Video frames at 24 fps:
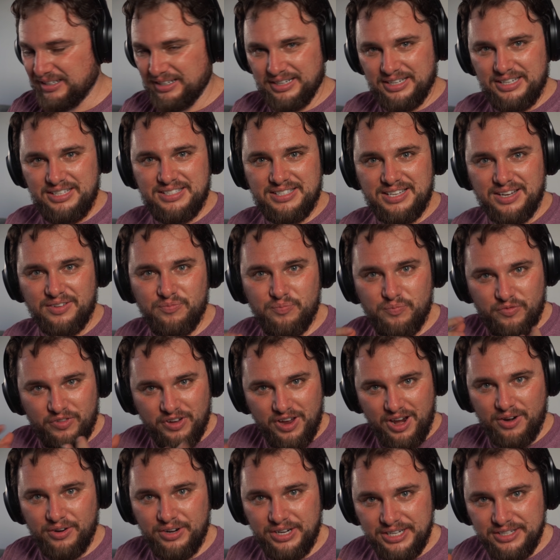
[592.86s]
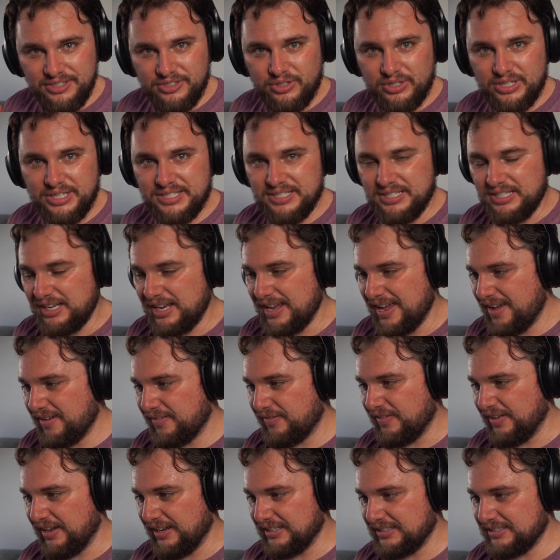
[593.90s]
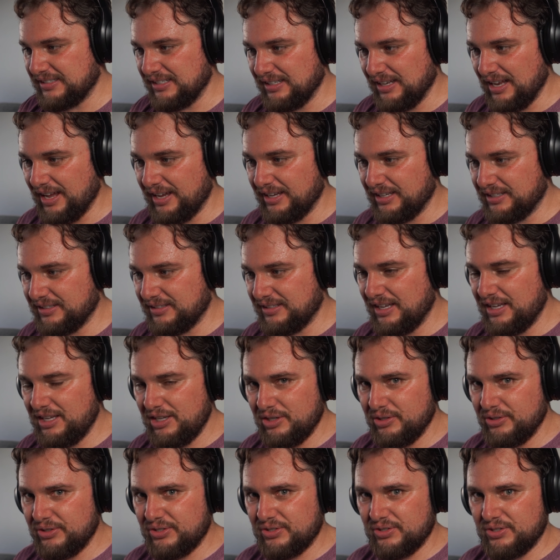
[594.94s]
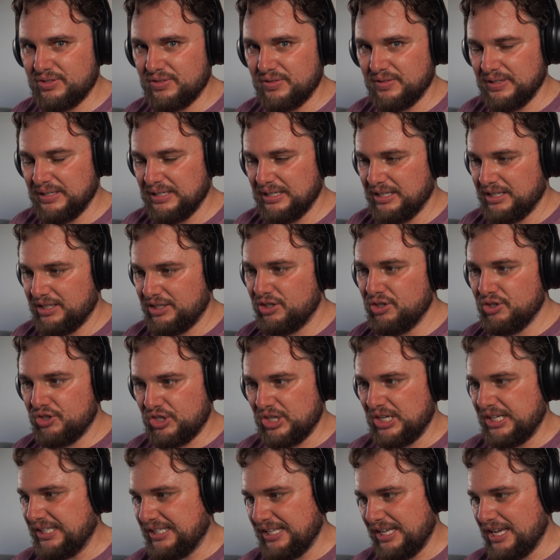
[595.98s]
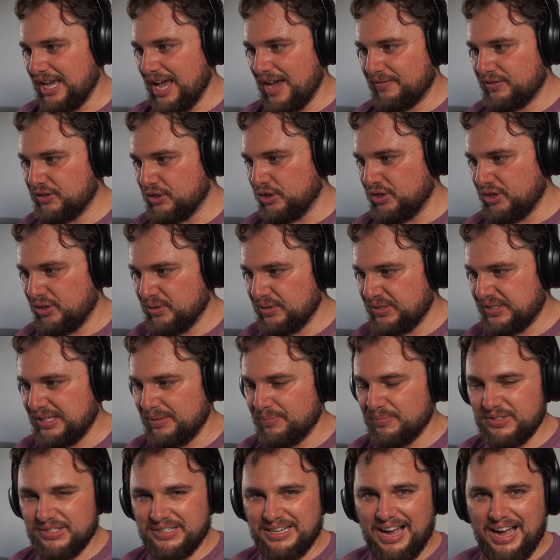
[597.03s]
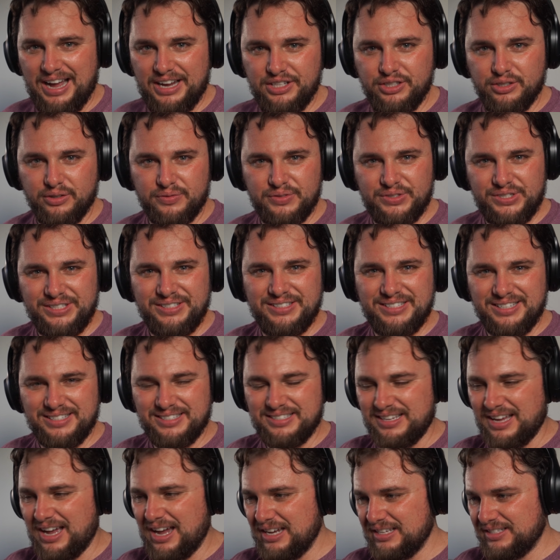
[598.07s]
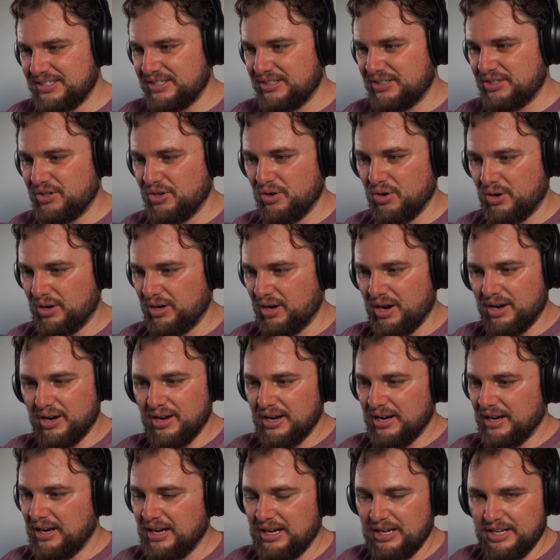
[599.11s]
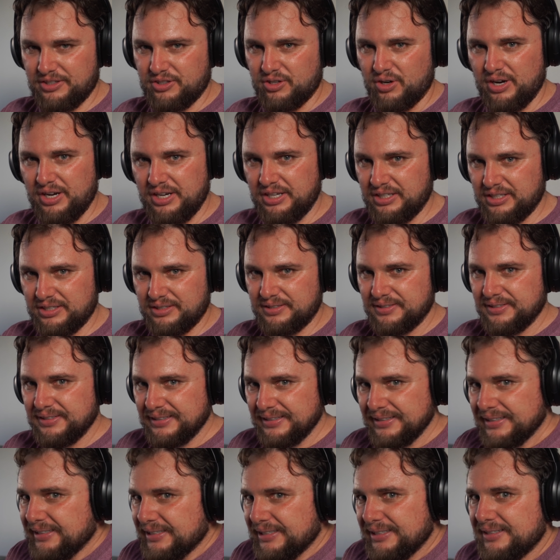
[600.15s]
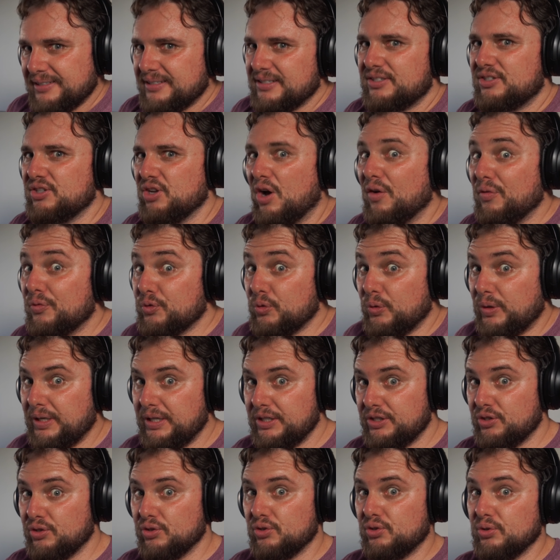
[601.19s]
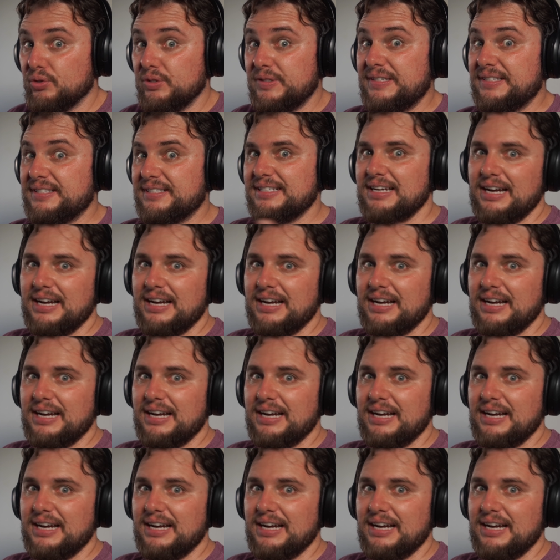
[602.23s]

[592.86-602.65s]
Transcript: It's a very interesting effect. Like they use usually they have to use some kind of synthesizer or electronic software to do this